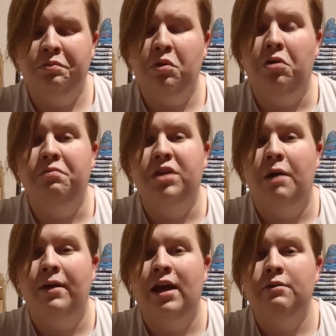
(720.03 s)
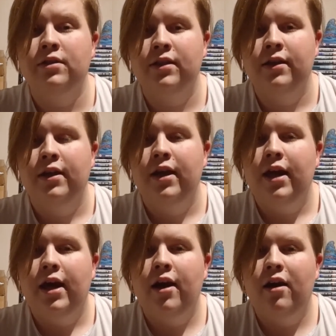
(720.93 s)
what, a couple hours.
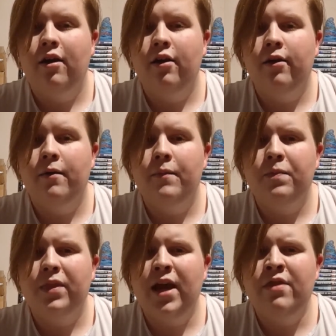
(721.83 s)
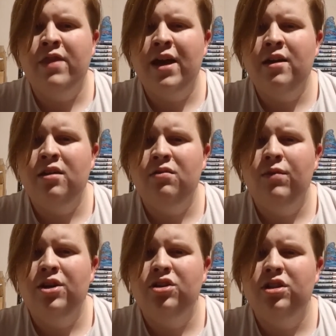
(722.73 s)
And then
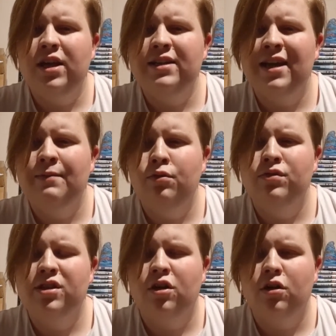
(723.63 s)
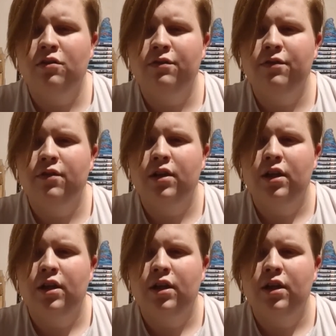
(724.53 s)
when they teleported off